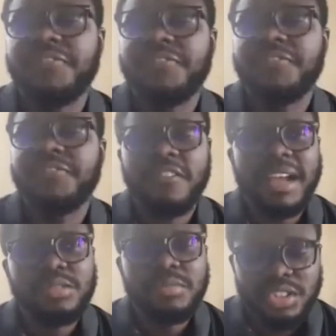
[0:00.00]
friend of
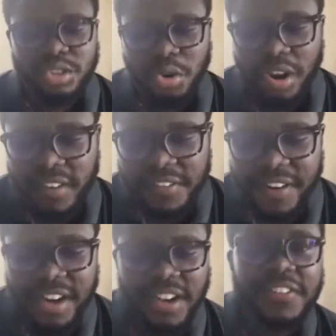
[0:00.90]
mine told me a story of a
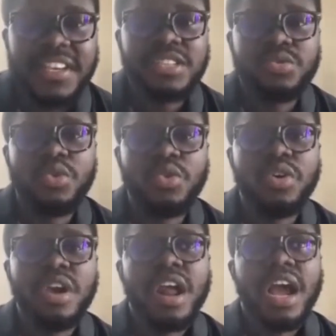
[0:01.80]
friend of his who
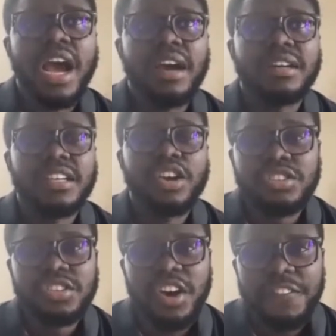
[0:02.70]
he got to the office
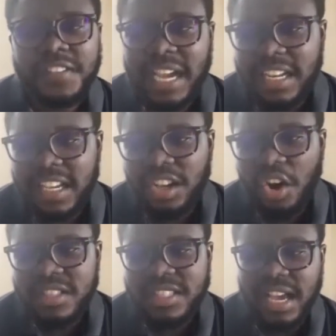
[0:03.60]
and he got
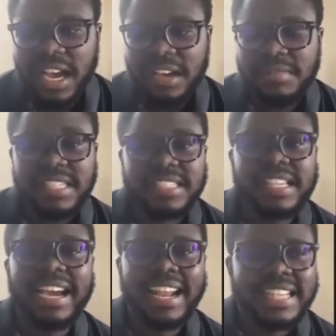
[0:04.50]
a sack
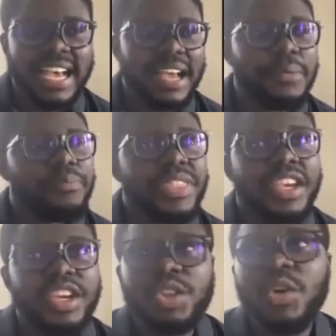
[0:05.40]
letter,
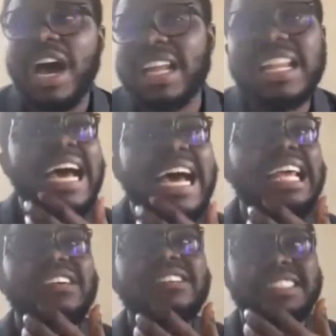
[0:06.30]
and at the end of the
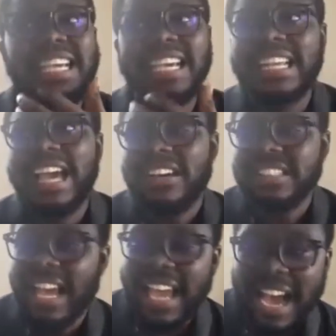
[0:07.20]
day, the guy was like,
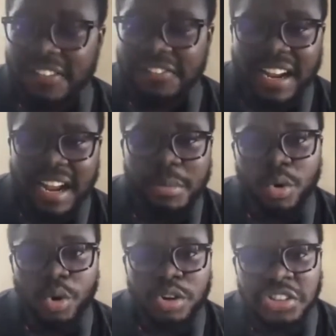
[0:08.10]
"How far? I'm gonna go
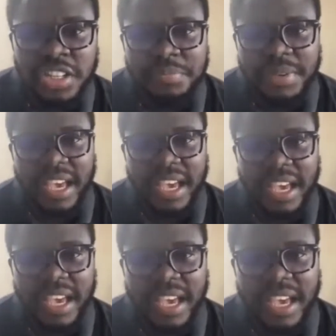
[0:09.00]
drink beer."
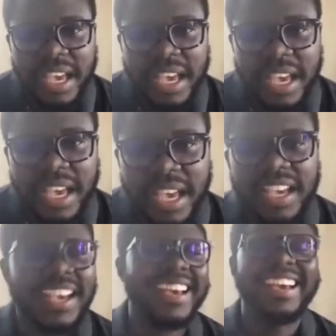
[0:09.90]

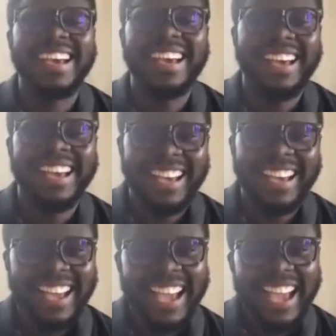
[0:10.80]

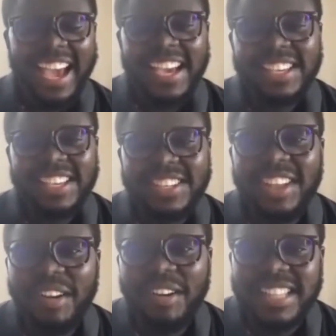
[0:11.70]
And I was
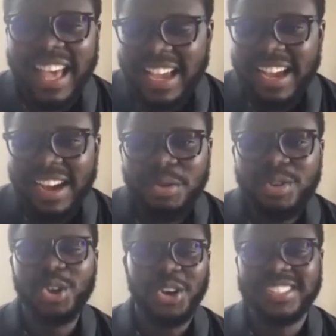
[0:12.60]
like, "Who does
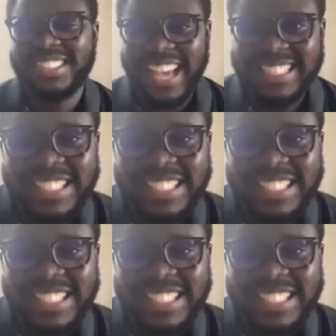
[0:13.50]
that? Like,